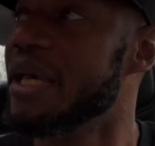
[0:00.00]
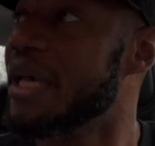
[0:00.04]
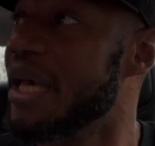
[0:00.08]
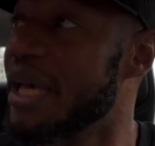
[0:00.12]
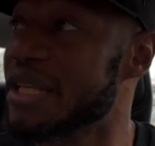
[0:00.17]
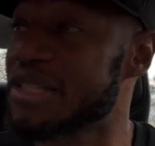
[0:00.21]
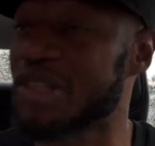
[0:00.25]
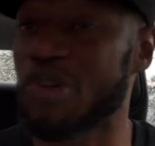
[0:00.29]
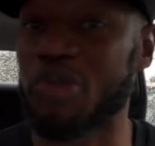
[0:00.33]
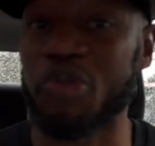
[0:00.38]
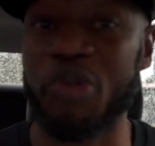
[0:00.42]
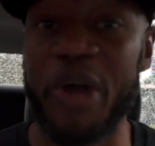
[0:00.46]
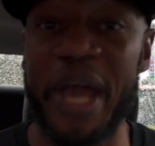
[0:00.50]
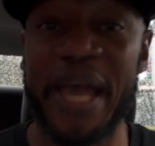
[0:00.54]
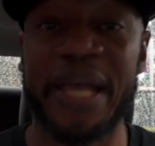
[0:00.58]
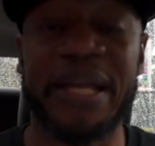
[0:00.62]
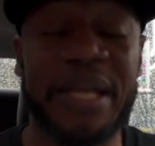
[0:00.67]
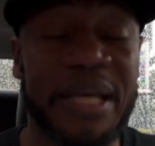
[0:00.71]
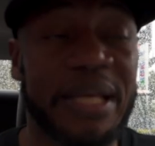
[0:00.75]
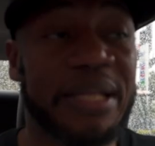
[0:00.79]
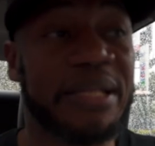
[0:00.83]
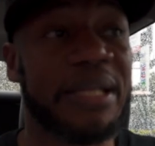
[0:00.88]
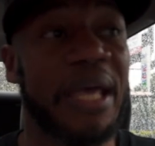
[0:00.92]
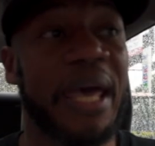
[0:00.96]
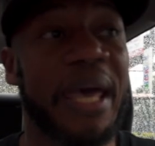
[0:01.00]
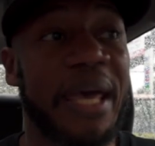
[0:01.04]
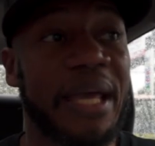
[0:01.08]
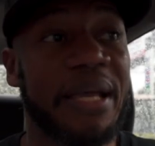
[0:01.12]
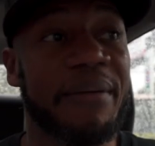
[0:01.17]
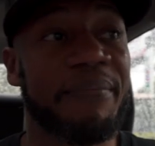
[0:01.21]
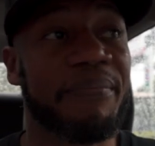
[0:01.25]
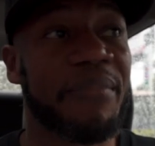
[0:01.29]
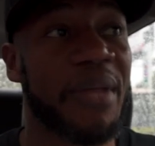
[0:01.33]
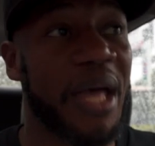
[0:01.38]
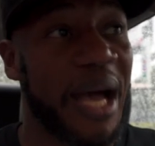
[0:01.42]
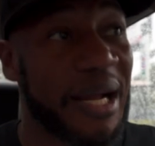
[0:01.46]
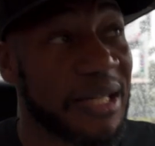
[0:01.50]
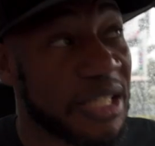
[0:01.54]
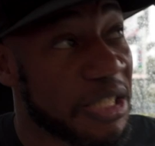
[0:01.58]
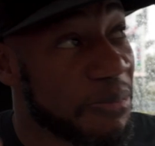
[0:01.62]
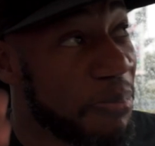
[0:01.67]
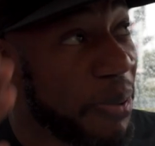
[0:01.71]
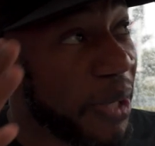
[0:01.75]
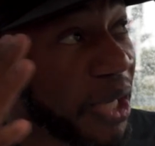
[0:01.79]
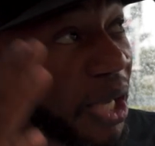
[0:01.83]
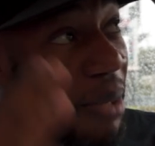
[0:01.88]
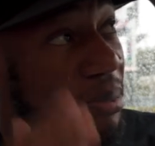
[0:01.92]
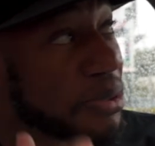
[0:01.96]
It is a rainy day. I
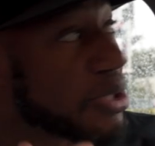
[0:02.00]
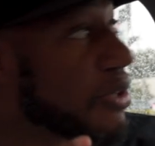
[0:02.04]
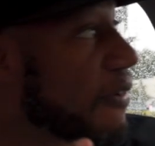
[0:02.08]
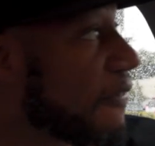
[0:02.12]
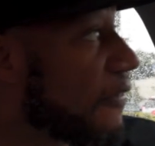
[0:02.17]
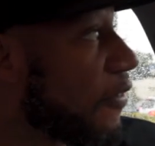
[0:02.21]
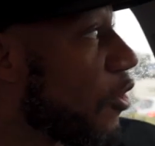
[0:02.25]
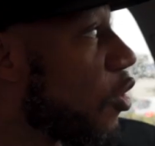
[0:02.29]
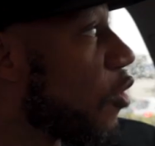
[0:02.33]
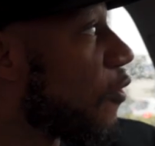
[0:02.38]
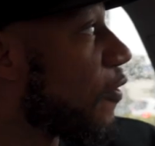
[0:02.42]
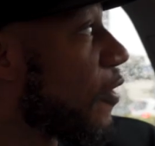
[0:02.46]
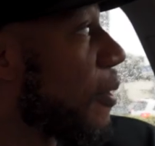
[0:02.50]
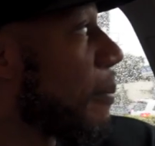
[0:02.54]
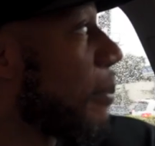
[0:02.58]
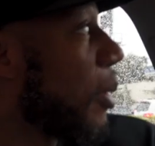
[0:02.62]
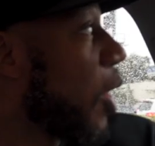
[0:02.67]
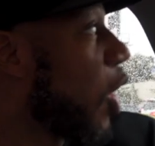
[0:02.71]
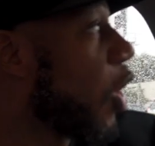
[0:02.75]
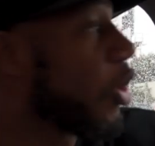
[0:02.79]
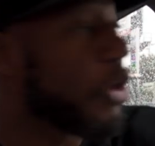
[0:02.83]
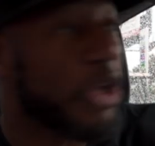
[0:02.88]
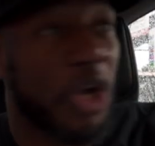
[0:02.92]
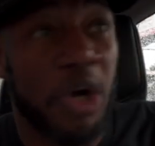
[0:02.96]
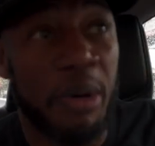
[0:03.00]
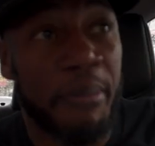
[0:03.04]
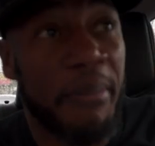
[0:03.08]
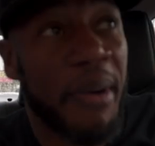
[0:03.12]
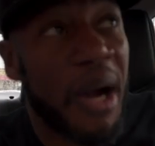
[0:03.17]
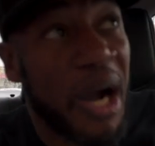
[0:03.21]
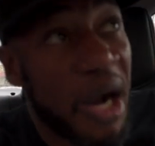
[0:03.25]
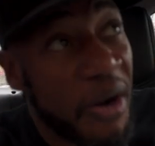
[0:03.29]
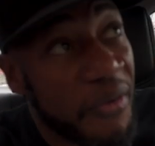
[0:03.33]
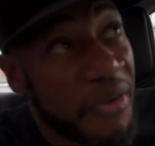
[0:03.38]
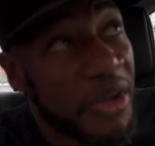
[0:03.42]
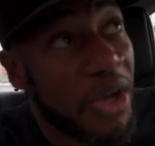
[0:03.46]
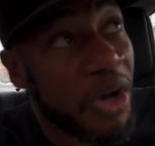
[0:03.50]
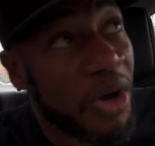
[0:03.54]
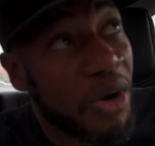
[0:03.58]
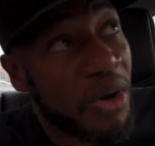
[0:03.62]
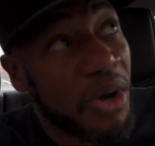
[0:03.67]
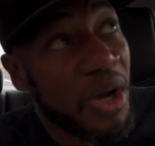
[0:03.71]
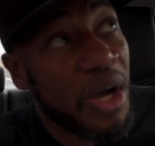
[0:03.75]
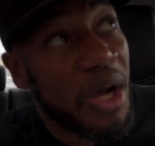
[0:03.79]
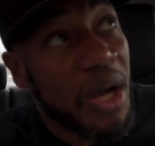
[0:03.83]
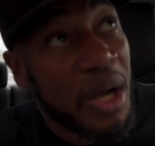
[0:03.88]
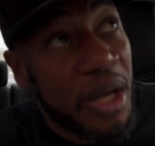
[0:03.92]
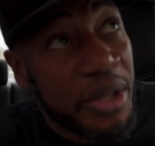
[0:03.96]
just picked up some food from Pollo
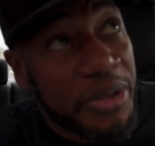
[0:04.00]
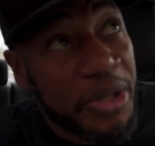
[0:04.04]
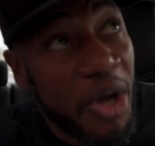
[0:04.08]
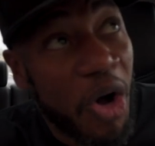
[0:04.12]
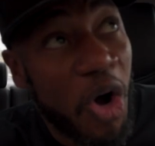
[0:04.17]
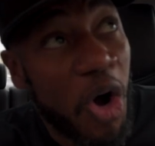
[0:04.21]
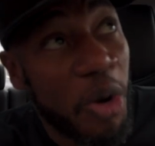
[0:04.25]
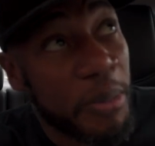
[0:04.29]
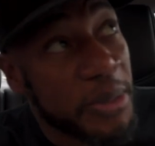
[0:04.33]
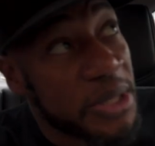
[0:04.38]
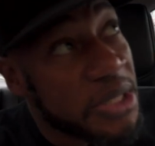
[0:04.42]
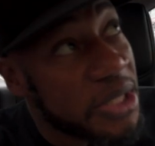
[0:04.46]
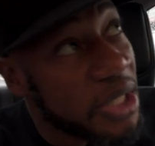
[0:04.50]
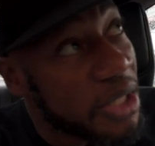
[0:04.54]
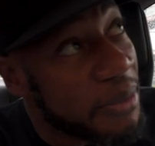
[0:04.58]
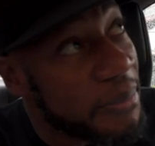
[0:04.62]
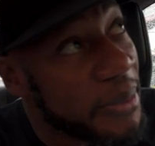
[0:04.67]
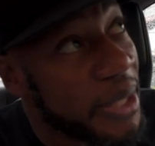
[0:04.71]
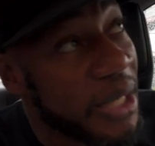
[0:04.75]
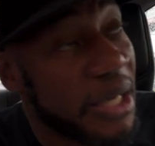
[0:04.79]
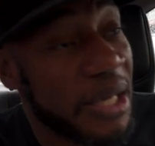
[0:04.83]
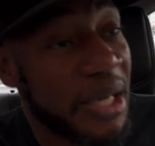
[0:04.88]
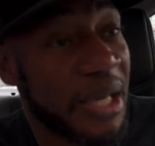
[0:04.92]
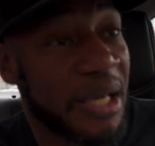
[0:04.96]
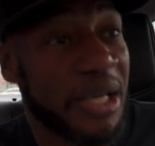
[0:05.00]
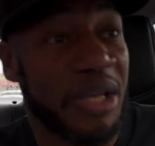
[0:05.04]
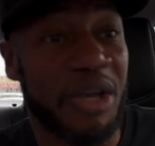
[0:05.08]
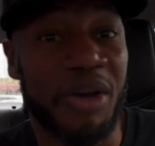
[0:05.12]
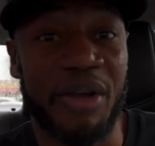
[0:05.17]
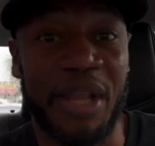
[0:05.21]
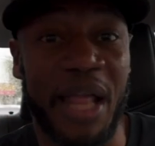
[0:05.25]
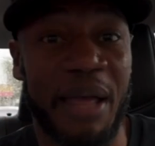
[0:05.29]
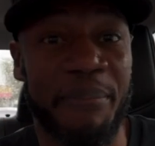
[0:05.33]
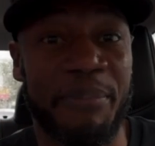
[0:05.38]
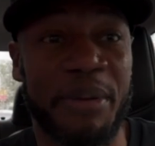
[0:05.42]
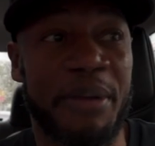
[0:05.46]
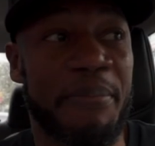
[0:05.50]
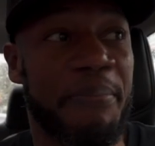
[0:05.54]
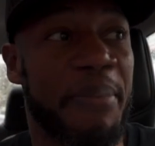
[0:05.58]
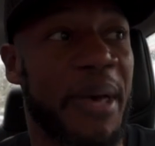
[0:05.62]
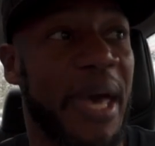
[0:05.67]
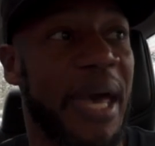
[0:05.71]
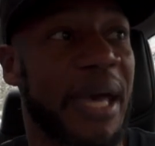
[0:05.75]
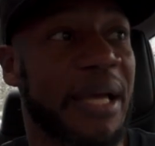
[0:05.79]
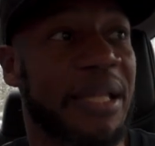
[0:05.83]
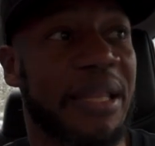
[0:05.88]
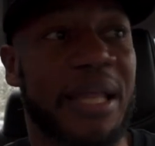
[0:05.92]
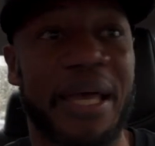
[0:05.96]
Mario. The homie took me here, yo, and I've been
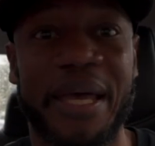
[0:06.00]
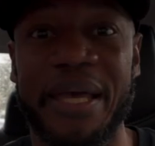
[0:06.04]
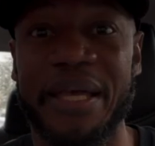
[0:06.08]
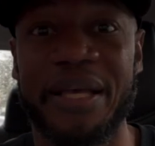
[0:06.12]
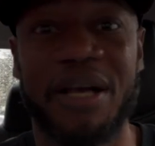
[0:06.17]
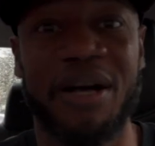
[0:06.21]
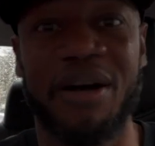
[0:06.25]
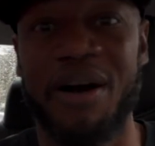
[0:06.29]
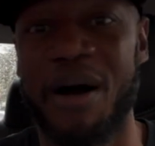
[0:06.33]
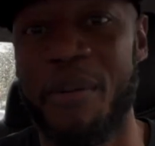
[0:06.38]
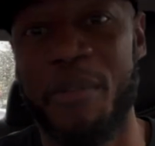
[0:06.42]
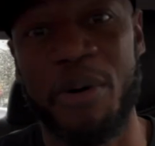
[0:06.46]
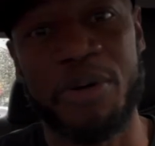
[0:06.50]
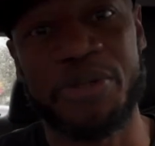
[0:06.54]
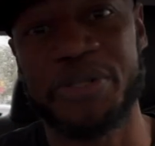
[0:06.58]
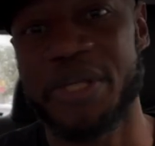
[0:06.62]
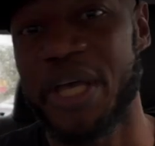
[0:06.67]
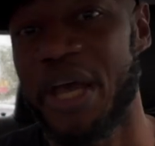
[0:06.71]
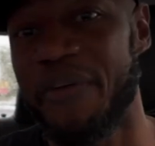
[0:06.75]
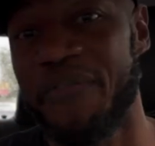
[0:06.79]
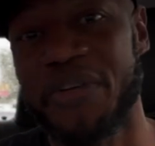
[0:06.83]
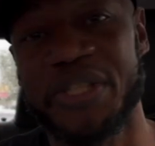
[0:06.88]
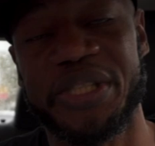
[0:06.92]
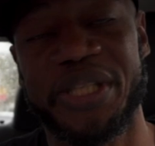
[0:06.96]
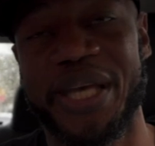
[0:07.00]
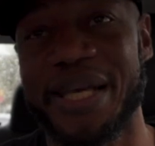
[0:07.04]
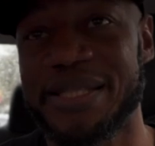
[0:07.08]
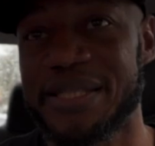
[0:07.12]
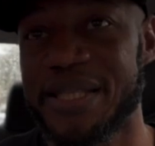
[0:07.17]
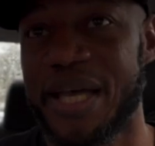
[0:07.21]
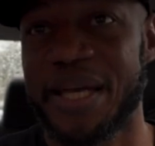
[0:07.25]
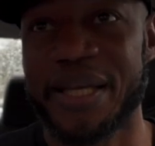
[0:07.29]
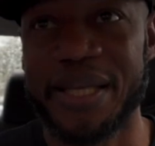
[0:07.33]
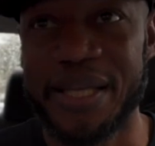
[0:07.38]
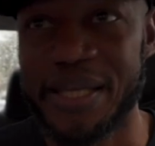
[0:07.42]
back like almost every chance I